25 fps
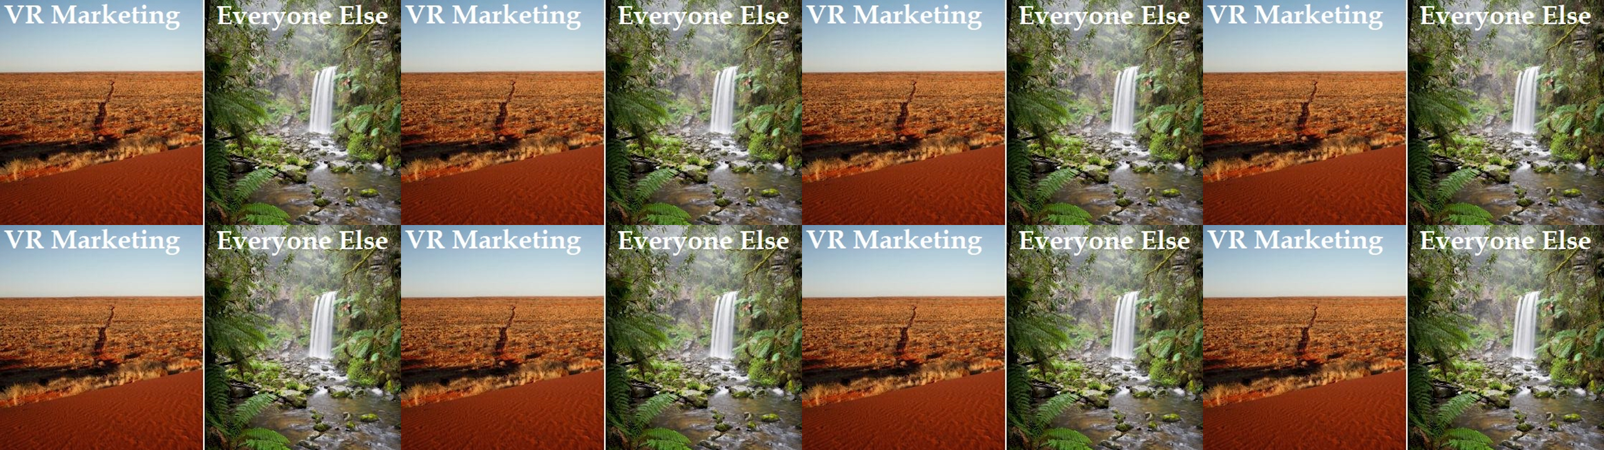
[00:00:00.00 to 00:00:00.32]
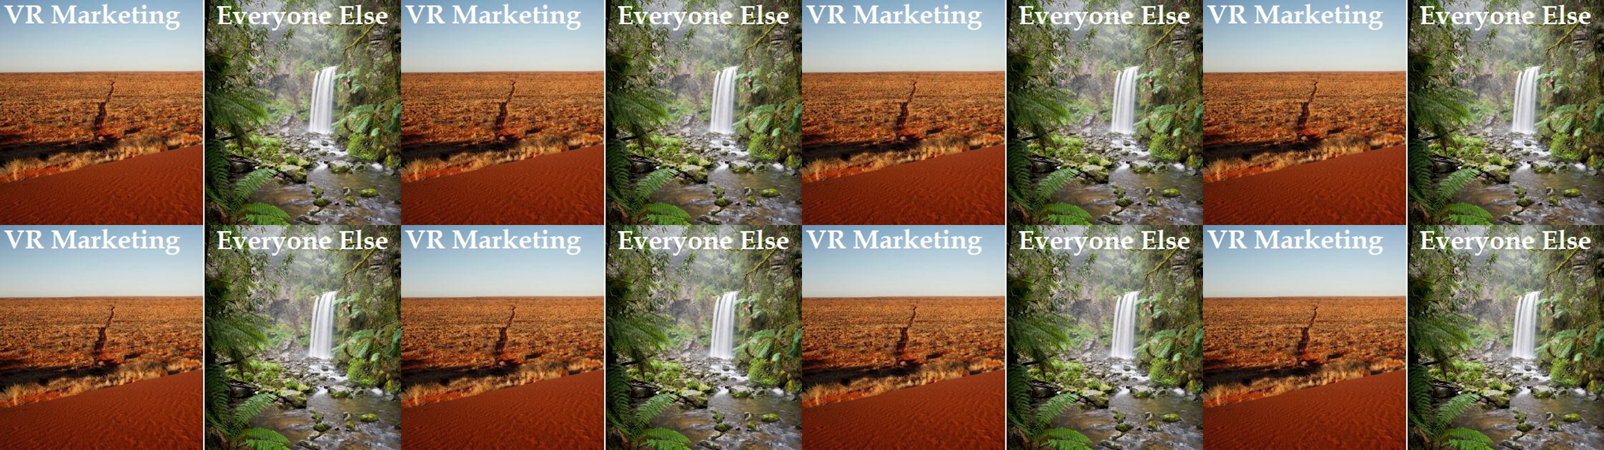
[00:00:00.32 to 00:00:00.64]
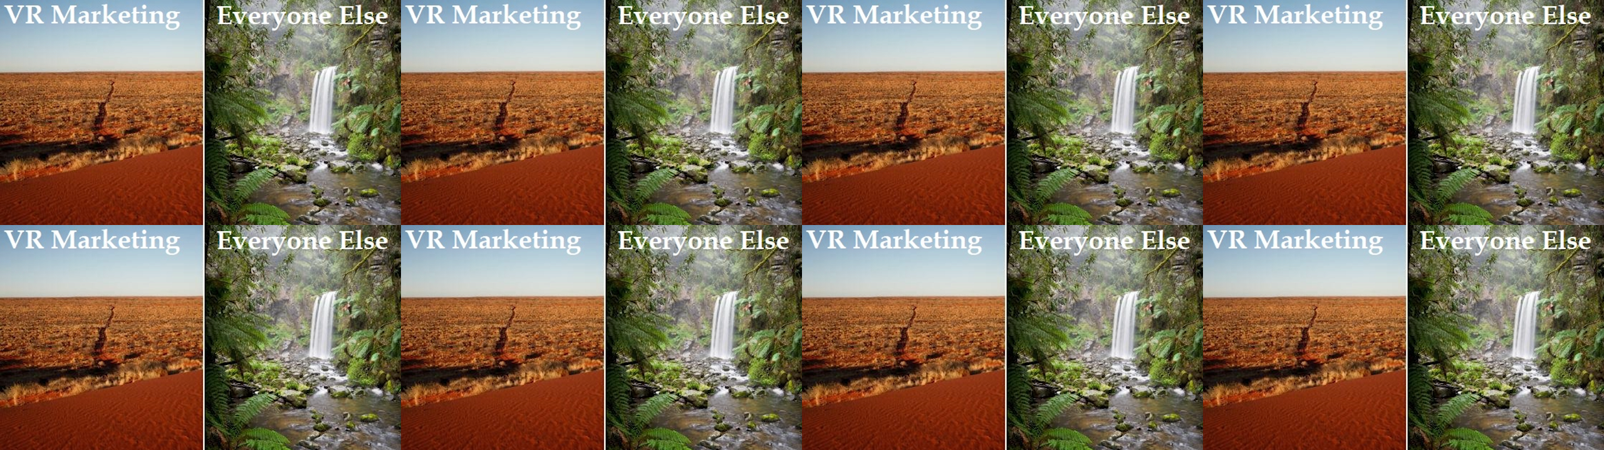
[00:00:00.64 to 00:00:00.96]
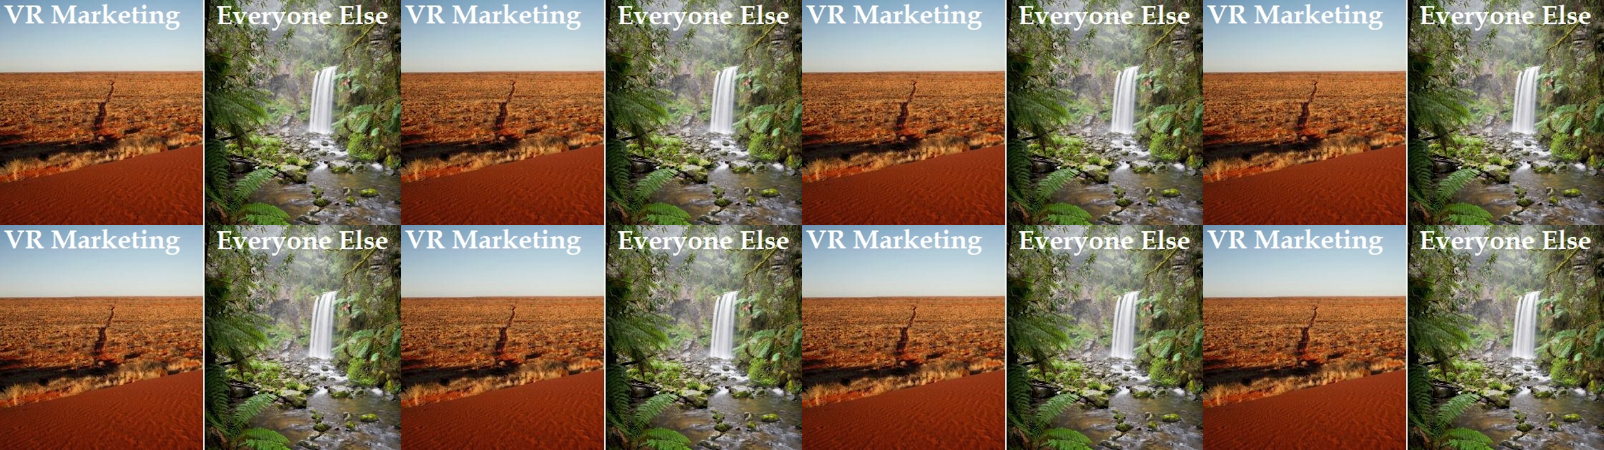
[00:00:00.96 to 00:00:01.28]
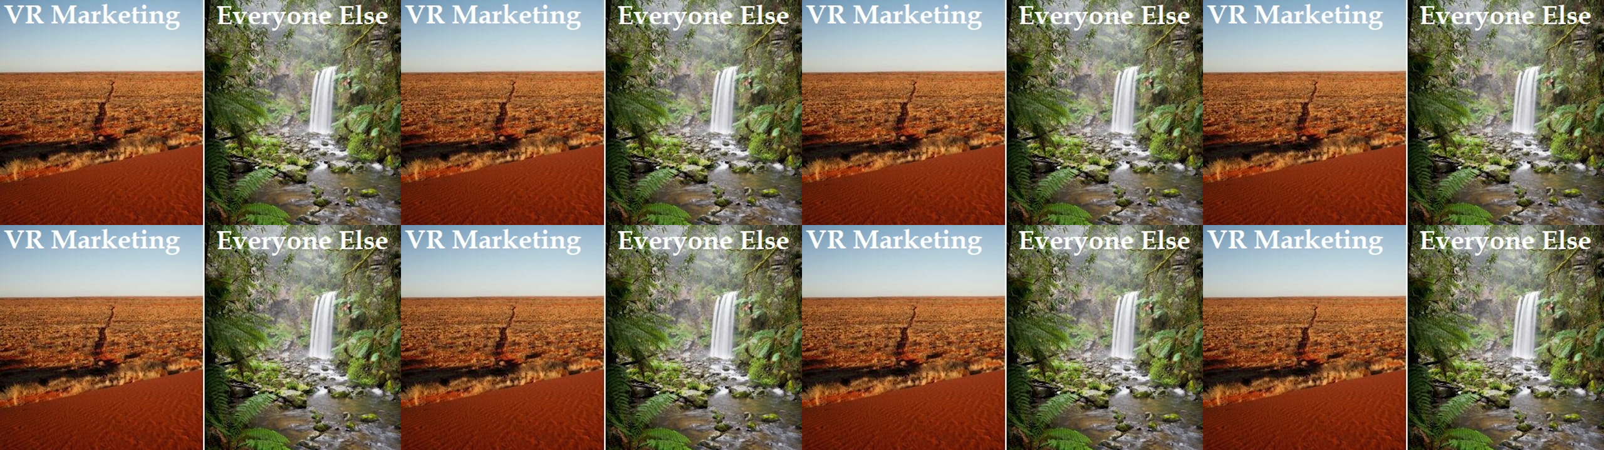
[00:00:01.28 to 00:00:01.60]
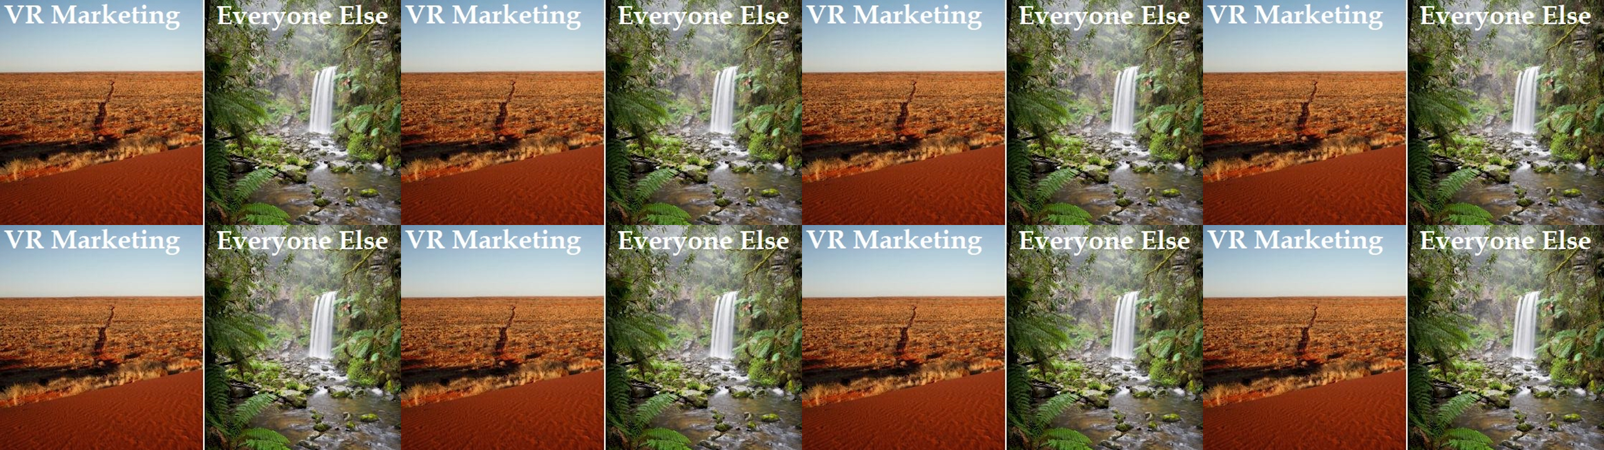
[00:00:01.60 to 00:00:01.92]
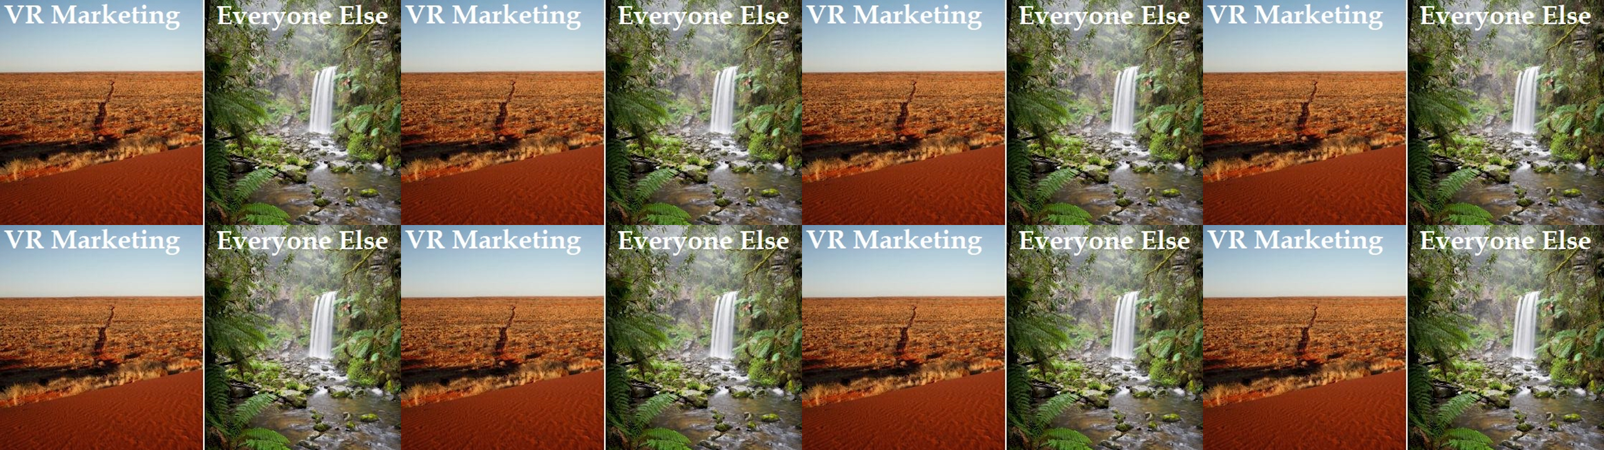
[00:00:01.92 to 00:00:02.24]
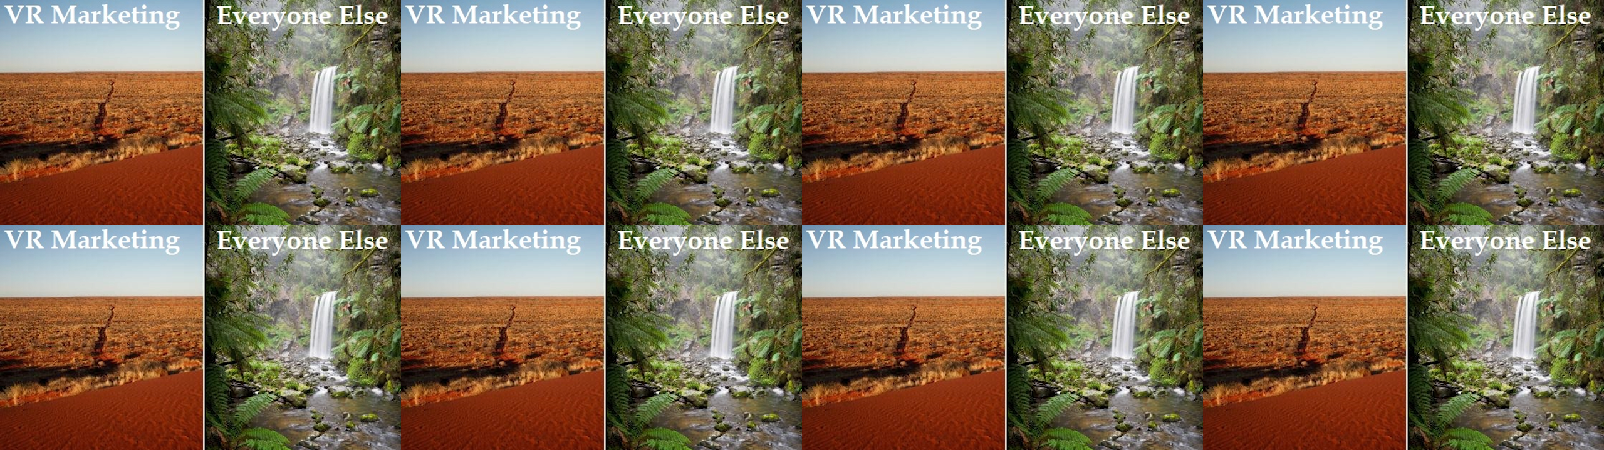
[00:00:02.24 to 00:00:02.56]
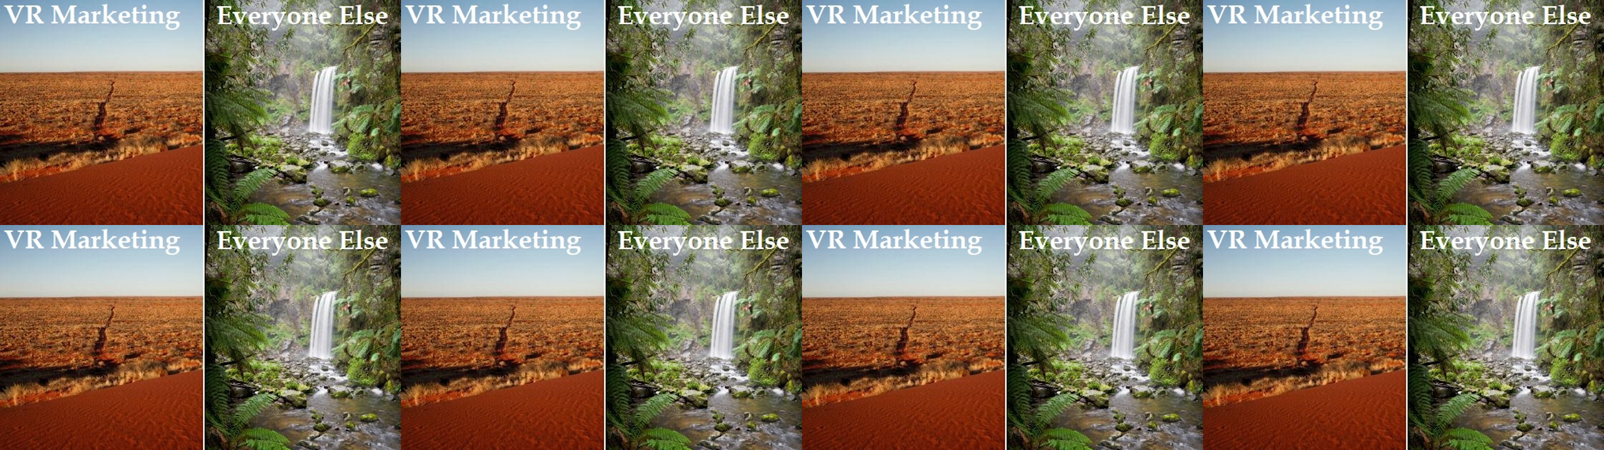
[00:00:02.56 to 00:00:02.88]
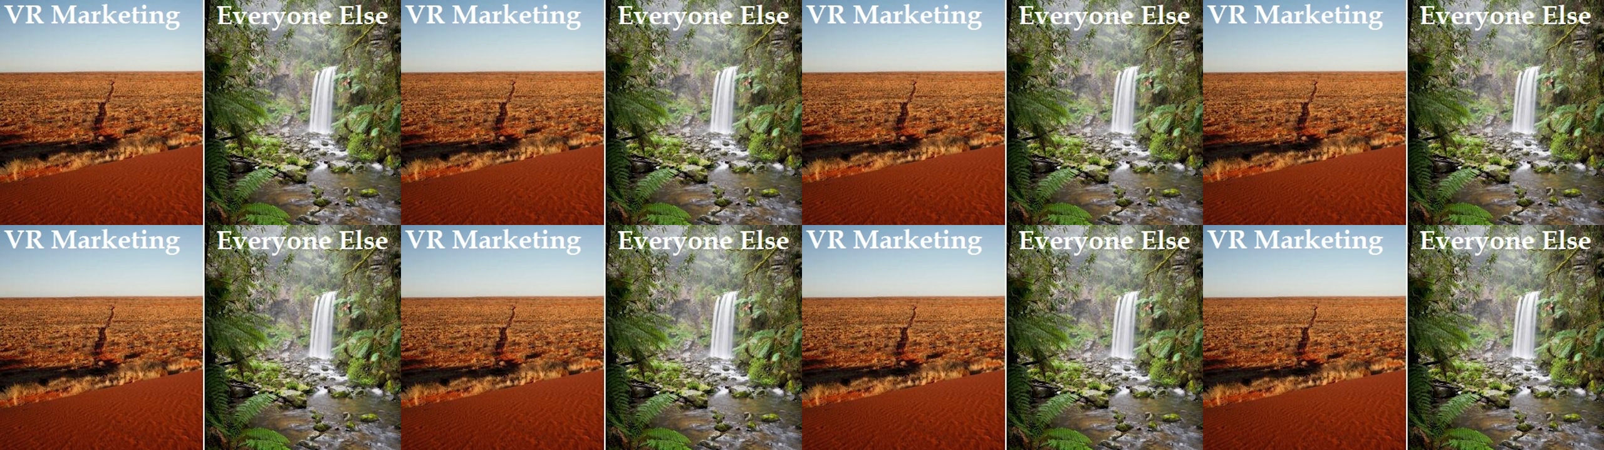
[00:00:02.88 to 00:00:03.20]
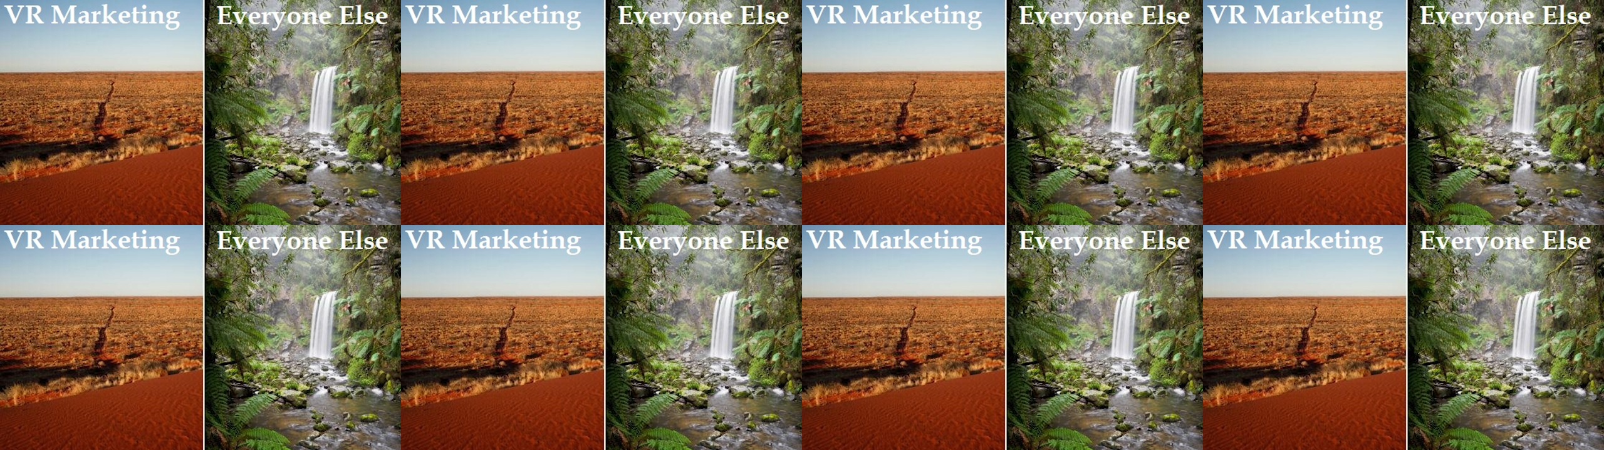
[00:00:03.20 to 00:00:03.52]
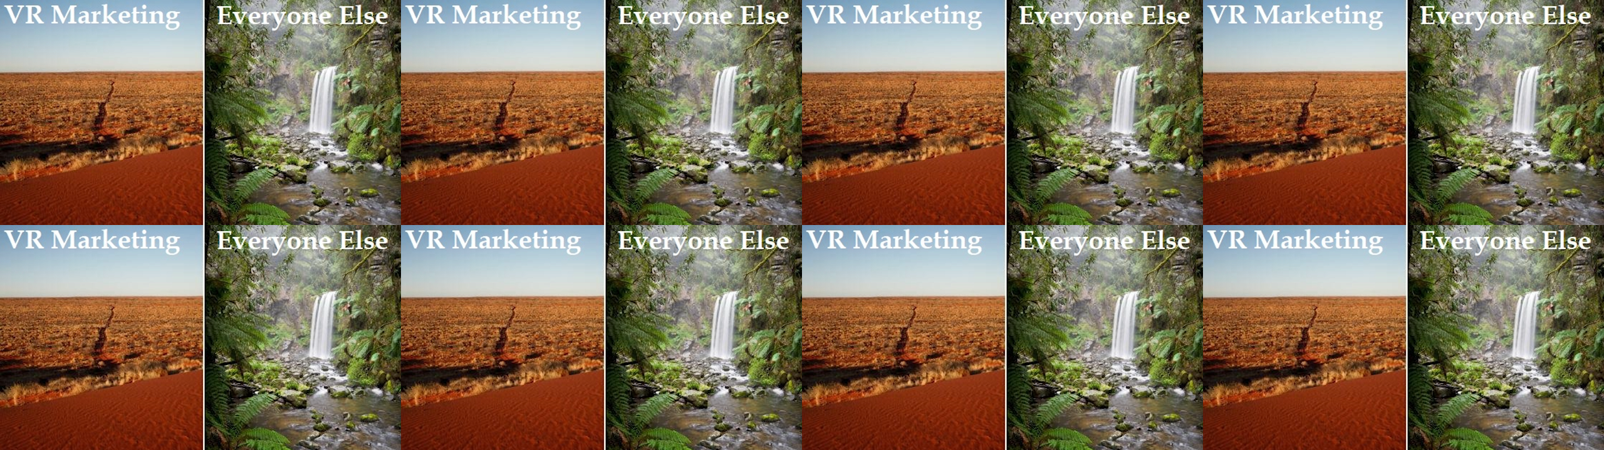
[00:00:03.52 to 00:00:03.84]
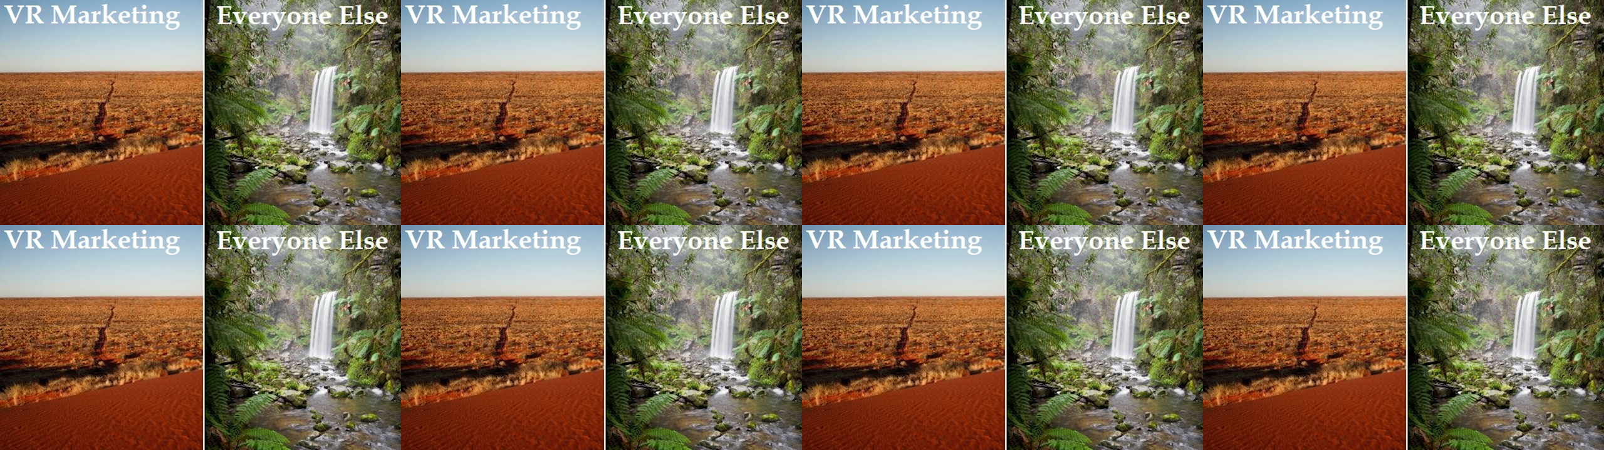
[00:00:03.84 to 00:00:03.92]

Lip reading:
Nobody's mouth can be seen.